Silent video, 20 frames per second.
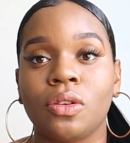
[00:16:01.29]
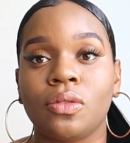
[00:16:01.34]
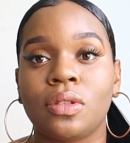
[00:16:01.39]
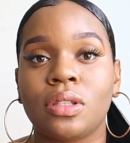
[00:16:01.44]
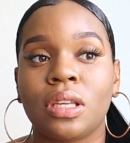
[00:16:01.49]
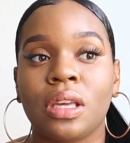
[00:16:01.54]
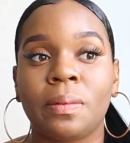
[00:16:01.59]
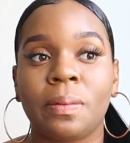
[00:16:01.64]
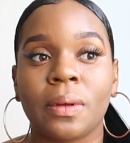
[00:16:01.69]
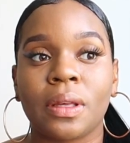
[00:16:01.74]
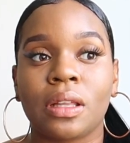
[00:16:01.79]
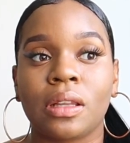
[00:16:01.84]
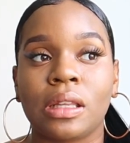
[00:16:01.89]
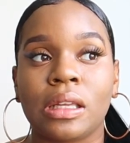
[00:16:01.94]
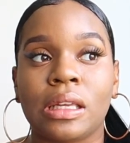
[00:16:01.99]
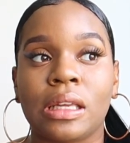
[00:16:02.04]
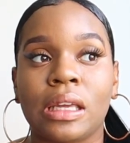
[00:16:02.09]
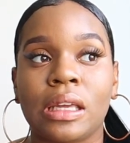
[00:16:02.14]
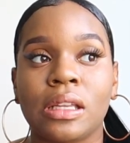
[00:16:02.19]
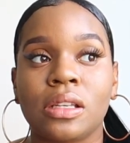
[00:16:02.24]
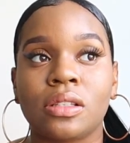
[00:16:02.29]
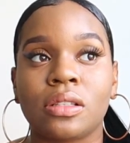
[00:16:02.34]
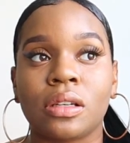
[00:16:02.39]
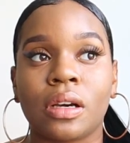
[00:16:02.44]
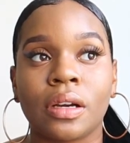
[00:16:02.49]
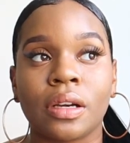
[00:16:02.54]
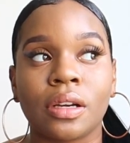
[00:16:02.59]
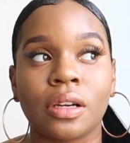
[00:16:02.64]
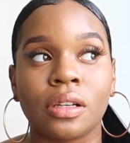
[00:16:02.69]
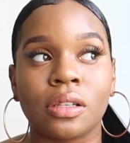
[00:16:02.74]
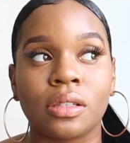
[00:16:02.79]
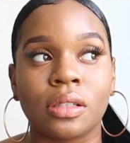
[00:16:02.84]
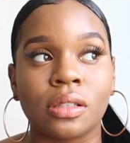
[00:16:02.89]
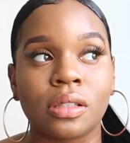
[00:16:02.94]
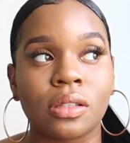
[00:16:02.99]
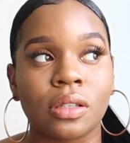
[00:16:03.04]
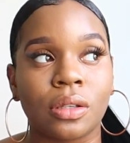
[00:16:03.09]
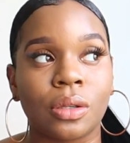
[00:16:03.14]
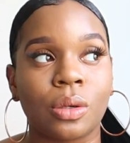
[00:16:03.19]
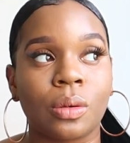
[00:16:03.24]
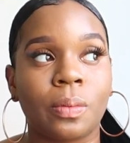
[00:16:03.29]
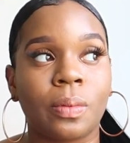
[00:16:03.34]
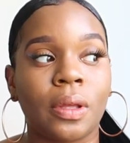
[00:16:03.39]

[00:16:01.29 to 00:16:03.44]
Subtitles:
you typically get darker just a little